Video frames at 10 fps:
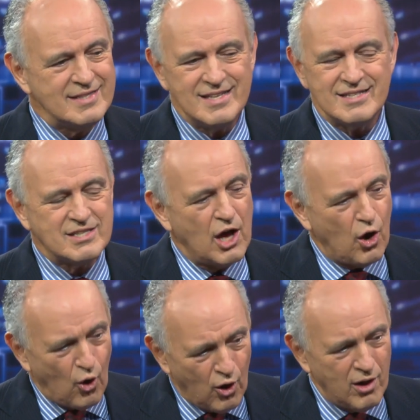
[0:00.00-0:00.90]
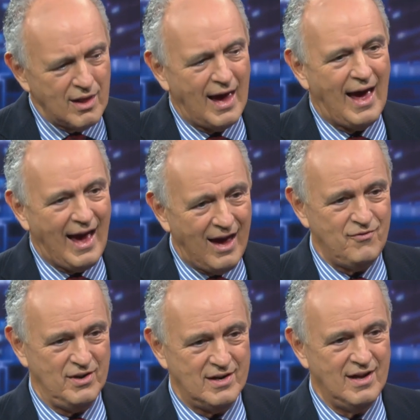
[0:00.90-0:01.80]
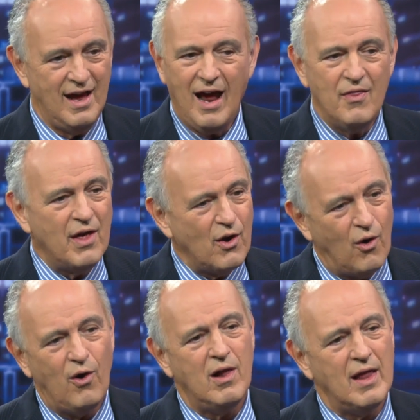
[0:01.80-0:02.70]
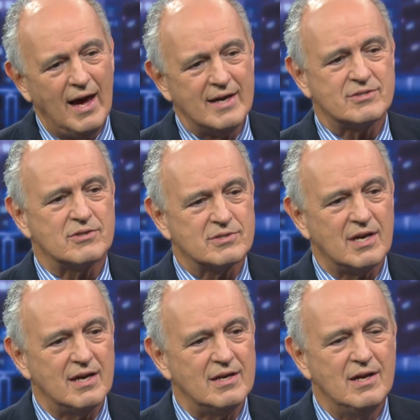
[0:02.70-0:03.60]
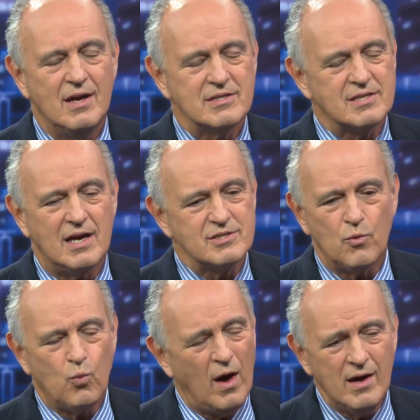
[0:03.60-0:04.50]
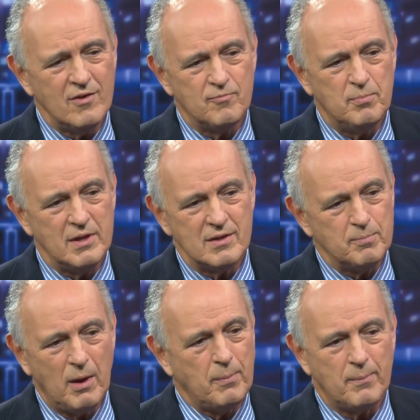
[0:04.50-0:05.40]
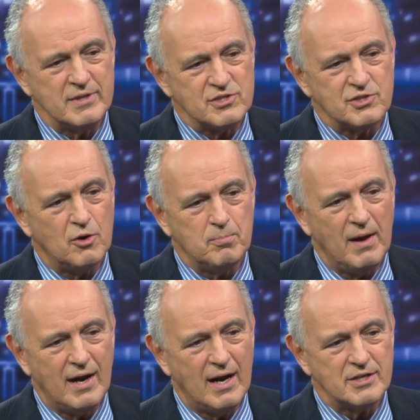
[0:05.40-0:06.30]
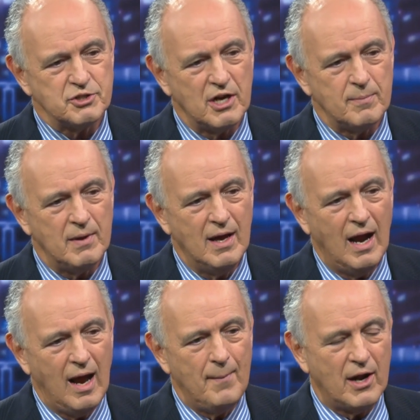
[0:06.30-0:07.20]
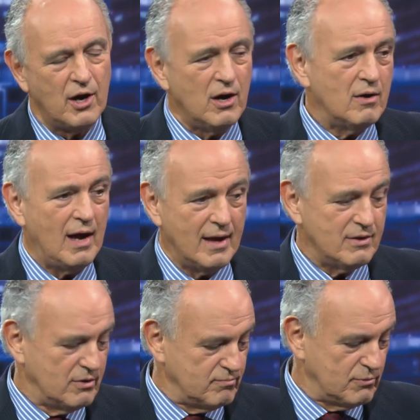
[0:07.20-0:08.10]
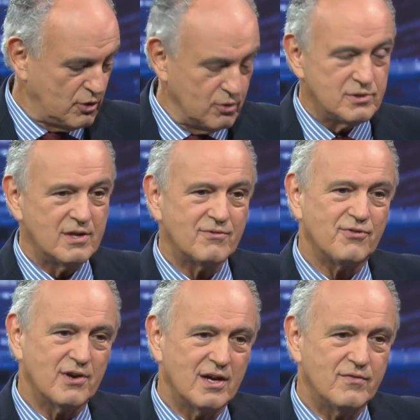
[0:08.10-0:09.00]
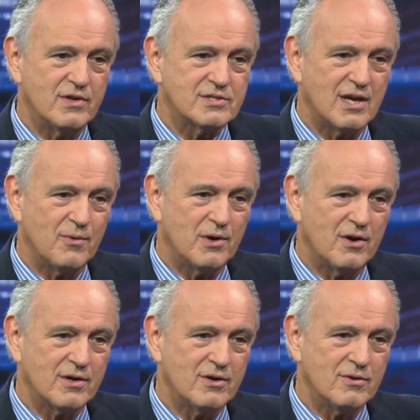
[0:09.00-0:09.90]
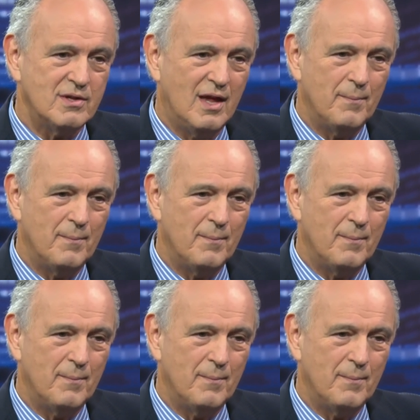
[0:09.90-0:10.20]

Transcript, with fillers: Since they all have it and they all exercise it, why have people been so bent out of shape about her using forgiveness, I would argue?